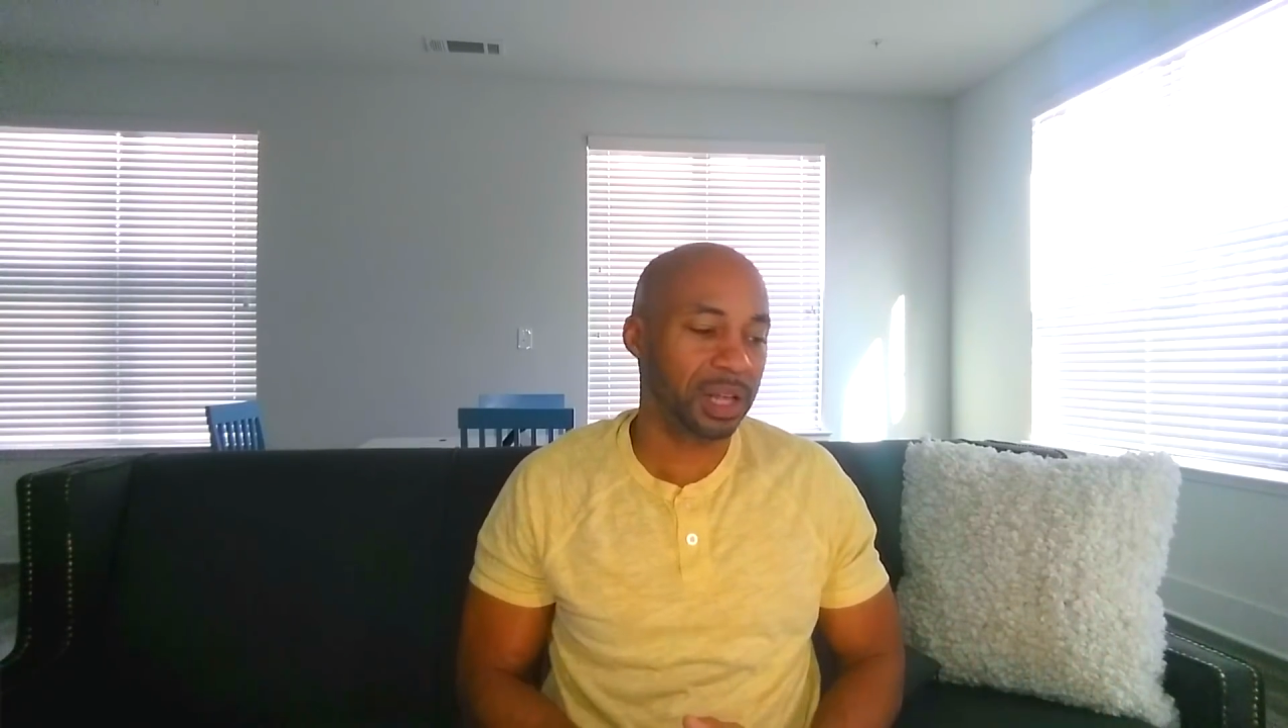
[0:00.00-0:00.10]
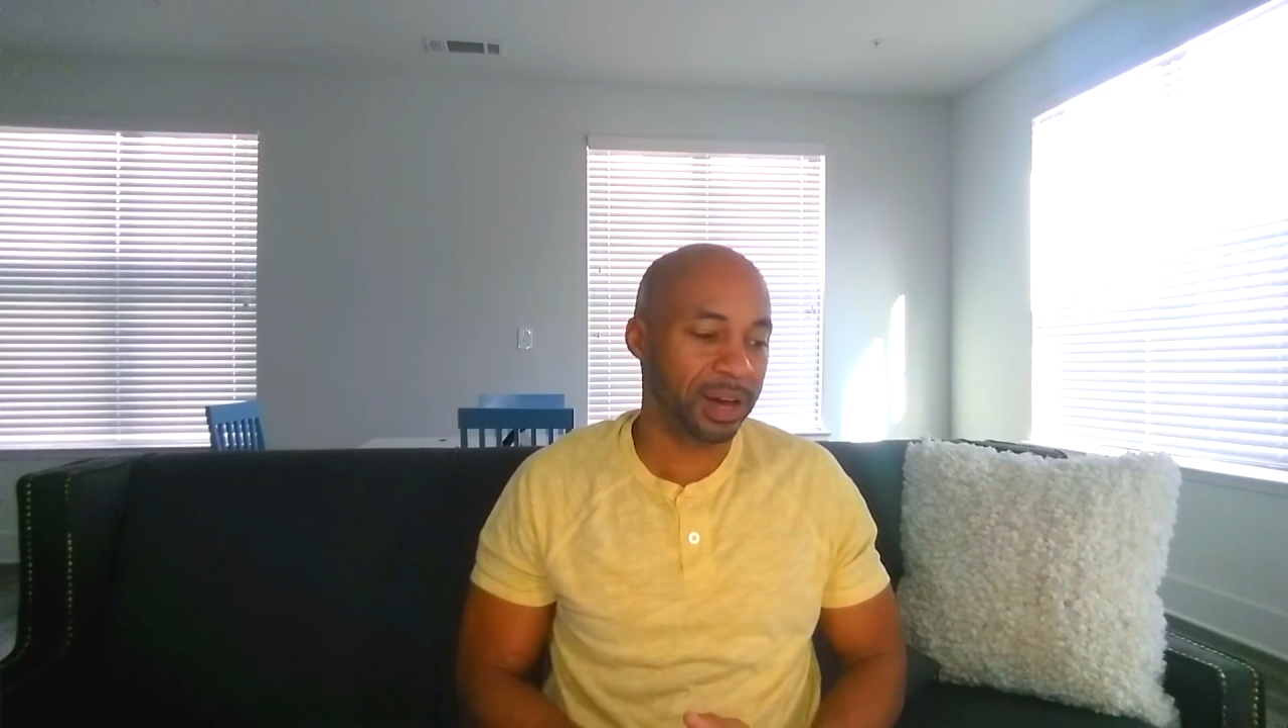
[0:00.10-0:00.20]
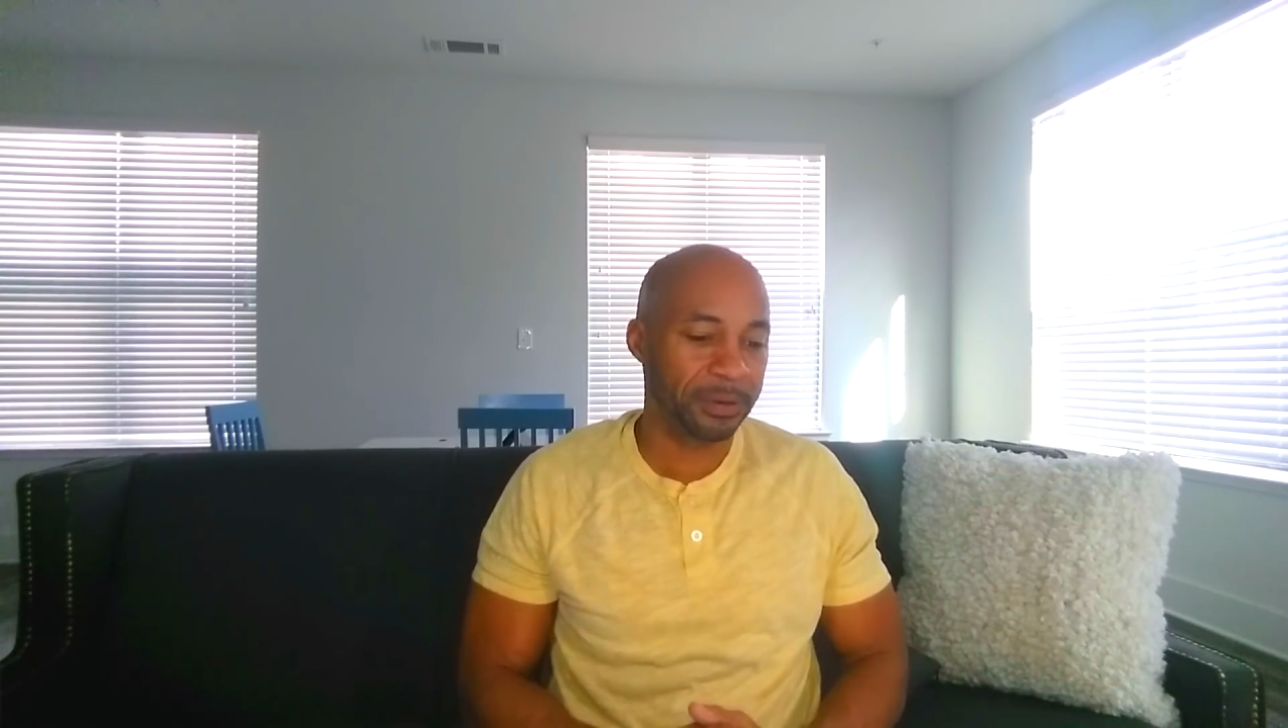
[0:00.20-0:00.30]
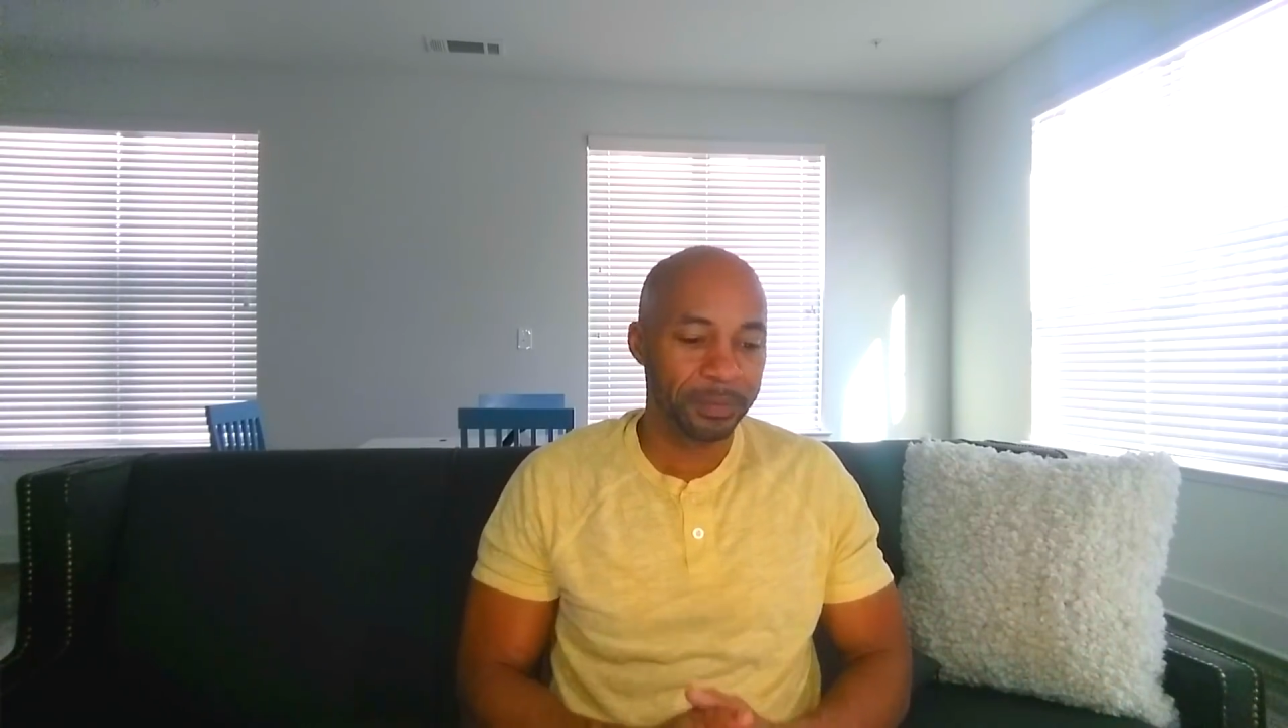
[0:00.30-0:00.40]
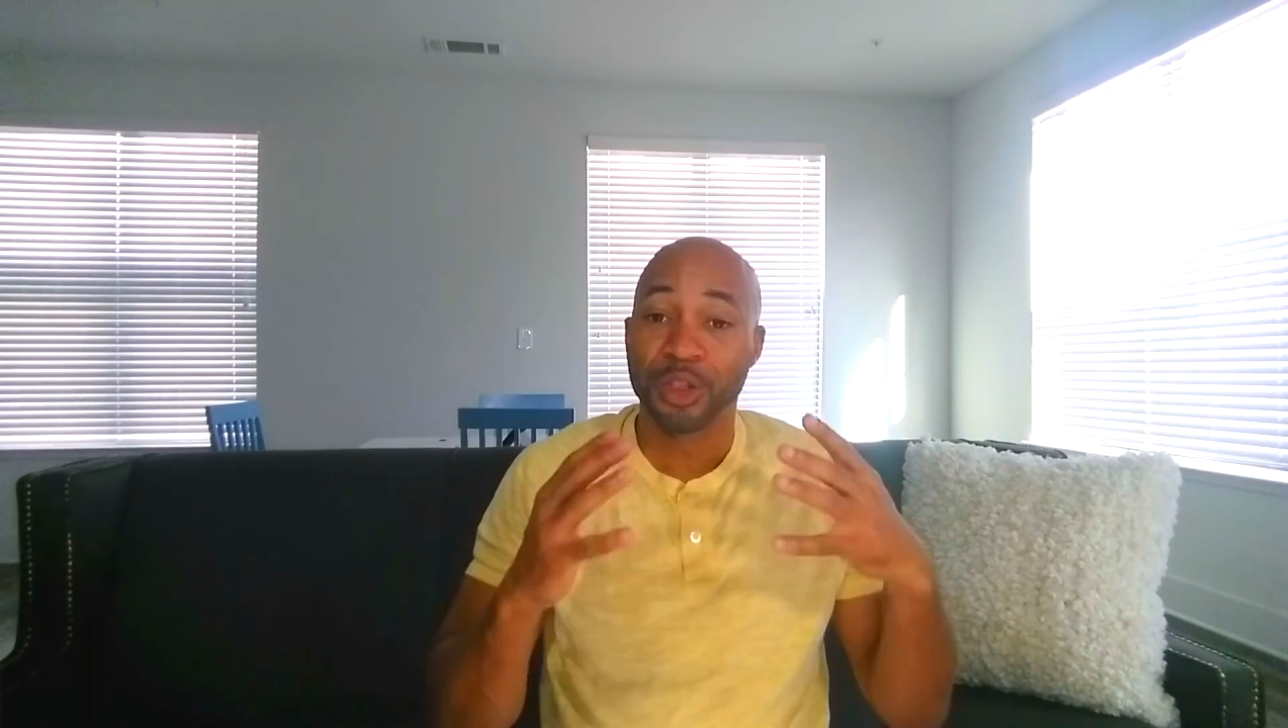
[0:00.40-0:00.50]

now.